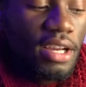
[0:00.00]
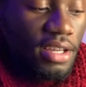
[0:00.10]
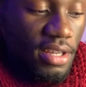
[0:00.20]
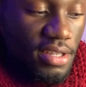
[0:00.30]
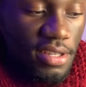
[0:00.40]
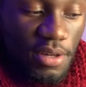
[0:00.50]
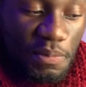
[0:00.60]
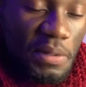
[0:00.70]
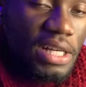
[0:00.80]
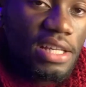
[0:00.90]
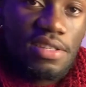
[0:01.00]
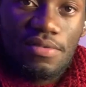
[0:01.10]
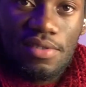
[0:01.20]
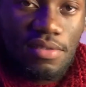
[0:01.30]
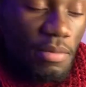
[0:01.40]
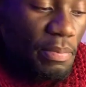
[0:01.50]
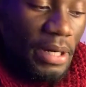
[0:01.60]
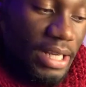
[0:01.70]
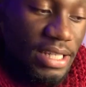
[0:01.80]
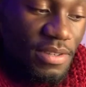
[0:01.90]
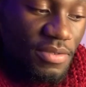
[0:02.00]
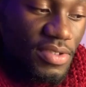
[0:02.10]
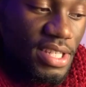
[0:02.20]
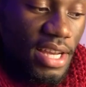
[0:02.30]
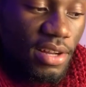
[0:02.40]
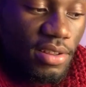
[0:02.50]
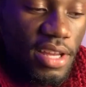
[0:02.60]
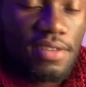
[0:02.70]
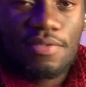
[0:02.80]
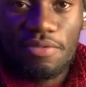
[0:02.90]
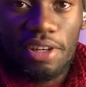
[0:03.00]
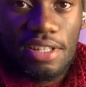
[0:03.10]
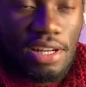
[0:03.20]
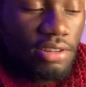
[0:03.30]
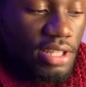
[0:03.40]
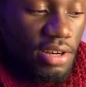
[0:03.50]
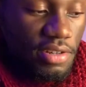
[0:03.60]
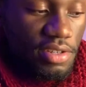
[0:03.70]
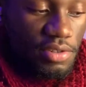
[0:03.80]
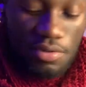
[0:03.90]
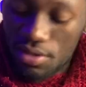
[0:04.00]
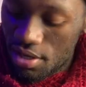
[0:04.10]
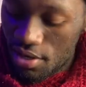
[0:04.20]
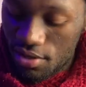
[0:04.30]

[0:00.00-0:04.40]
It's a percussive style that fingerstyle guitarists use.